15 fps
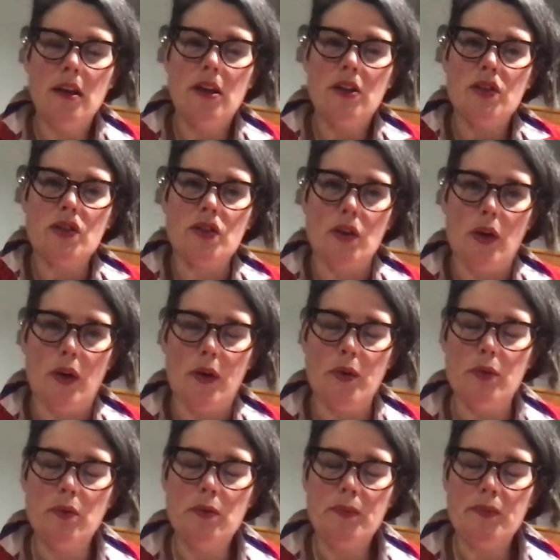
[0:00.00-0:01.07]

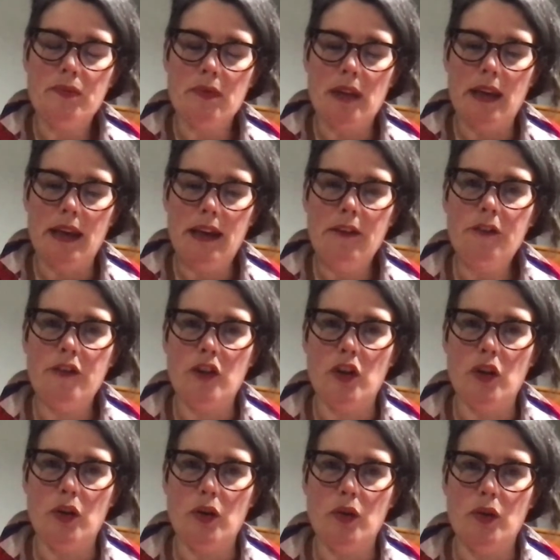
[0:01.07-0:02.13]
So if
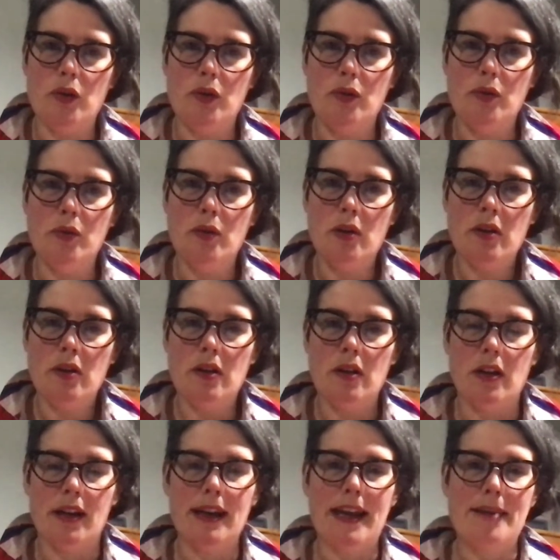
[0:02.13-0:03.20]
you are
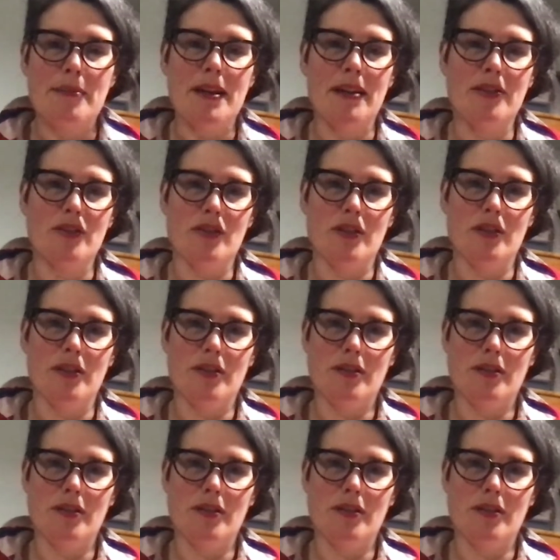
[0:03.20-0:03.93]
claiming under